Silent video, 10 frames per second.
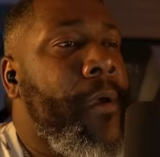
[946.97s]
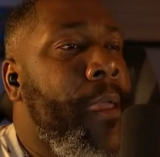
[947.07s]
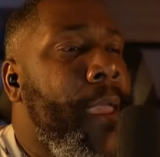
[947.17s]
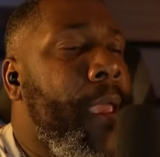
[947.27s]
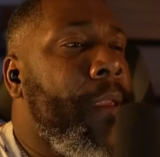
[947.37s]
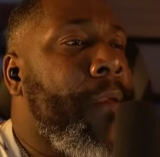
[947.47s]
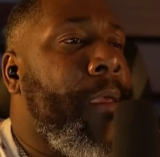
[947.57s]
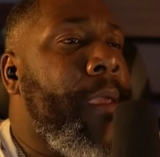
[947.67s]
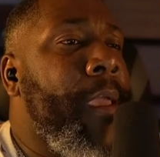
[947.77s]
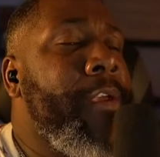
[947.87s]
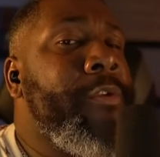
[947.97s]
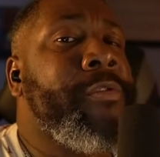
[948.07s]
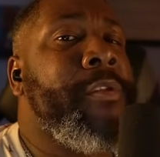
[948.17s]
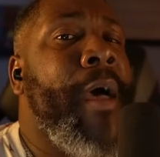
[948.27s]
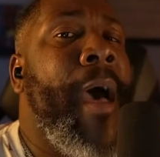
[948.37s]
And he
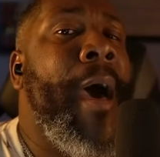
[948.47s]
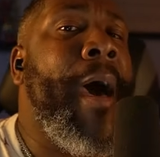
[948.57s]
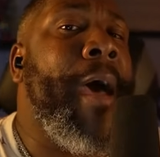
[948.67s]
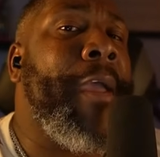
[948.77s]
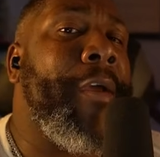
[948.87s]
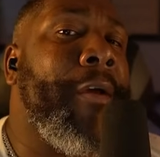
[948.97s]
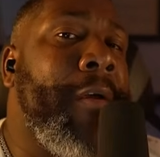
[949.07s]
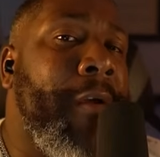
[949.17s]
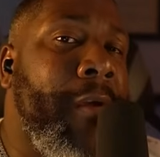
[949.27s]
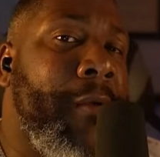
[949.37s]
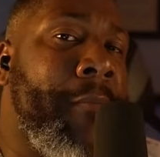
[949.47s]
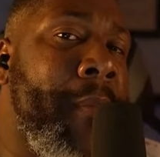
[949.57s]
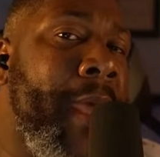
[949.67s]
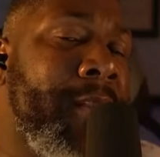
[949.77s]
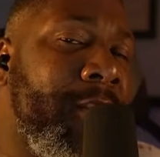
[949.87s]
used to hire
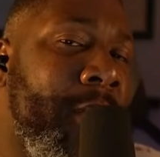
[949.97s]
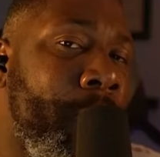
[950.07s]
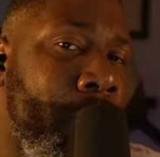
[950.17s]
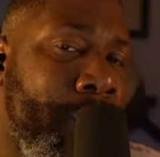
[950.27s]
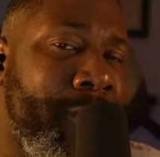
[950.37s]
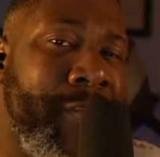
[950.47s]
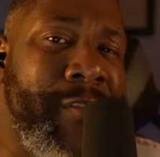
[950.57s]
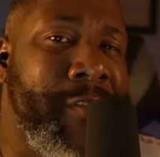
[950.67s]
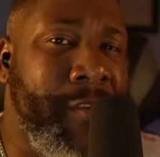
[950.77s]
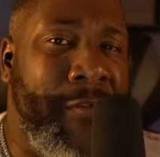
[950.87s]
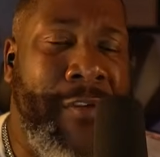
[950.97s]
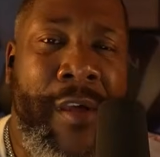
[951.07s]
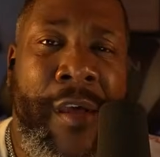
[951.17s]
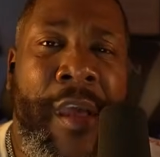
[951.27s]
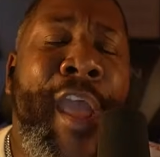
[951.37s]
Mexican workers and stuff.
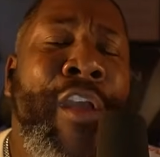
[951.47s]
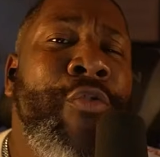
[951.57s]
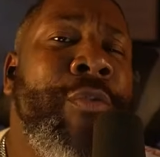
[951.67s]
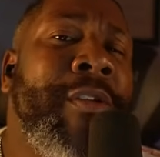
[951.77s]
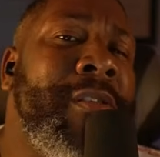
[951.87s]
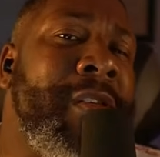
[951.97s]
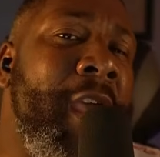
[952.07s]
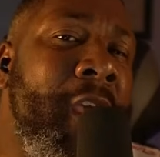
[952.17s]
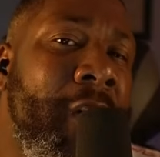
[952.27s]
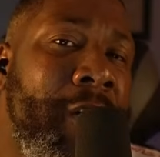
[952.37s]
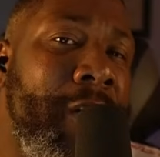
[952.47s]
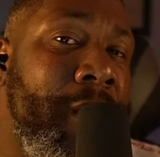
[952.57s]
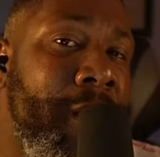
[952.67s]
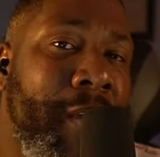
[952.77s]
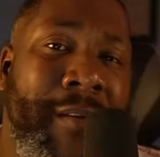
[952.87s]
And you can tell
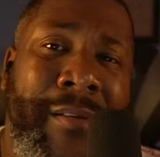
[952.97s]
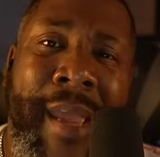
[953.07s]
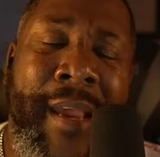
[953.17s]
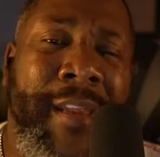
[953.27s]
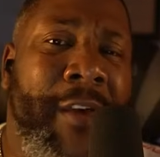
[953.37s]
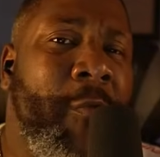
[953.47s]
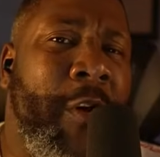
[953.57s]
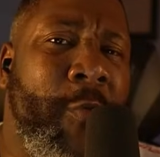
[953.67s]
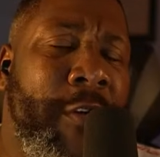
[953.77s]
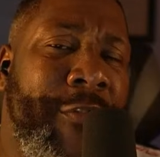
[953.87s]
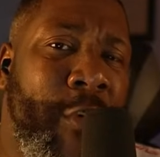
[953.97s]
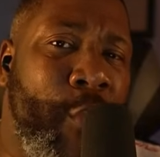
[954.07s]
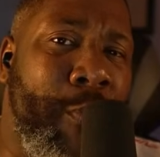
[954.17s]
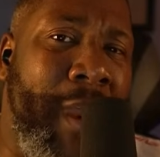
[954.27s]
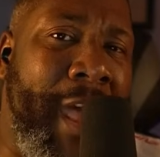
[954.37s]
they didn't want to work for no
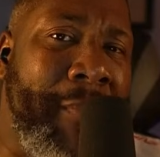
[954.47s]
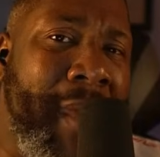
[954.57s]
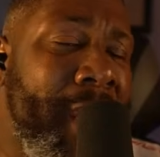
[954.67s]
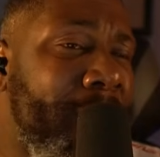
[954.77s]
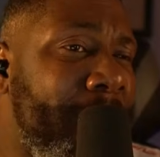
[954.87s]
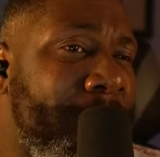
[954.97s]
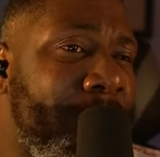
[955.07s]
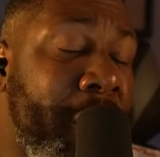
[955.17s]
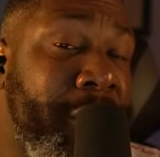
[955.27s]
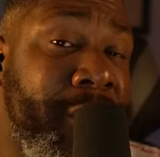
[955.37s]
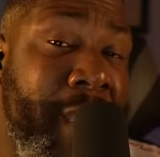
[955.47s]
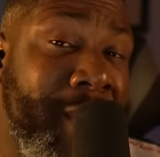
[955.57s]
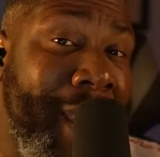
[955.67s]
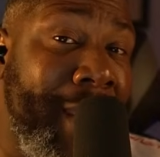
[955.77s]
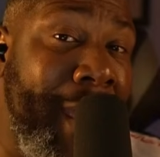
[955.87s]
black man. And the first
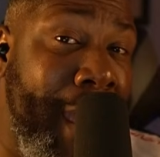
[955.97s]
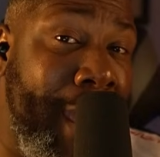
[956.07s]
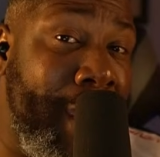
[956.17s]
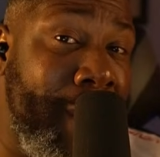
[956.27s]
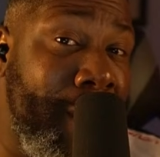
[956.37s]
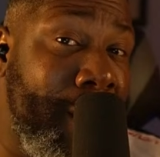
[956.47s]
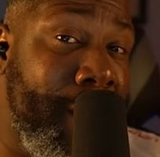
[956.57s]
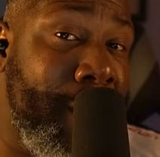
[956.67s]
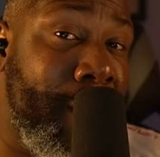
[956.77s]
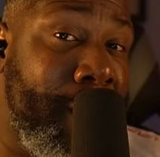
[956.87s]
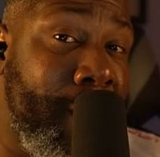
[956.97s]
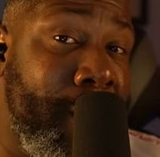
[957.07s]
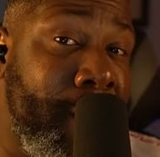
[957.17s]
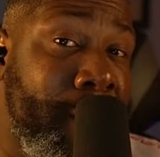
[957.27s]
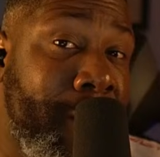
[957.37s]
chance they got
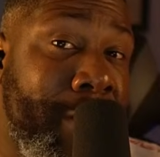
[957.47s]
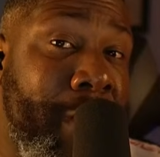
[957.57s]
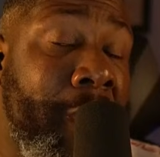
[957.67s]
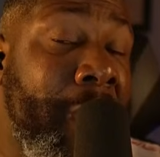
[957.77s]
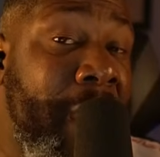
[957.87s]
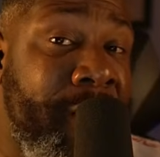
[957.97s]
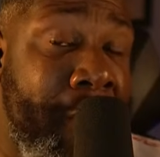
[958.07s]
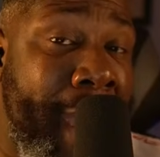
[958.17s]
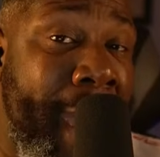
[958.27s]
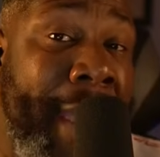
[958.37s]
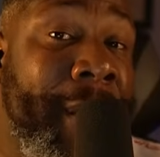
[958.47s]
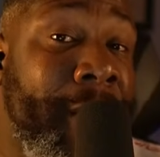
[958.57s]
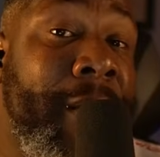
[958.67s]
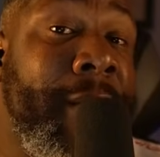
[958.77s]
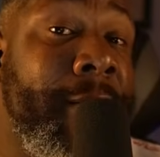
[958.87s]
to leave him hanging,
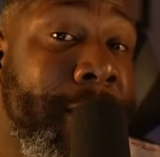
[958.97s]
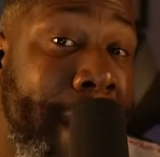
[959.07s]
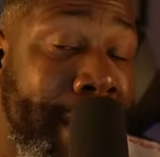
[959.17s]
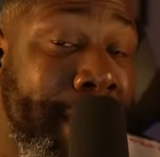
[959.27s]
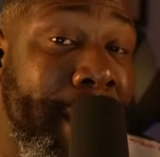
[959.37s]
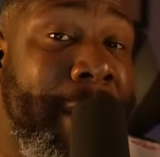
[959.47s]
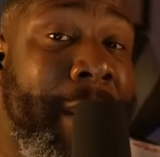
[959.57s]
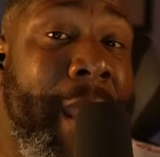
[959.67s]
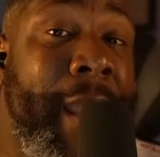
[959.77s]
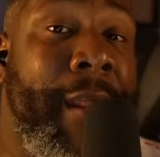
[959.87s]
they did that.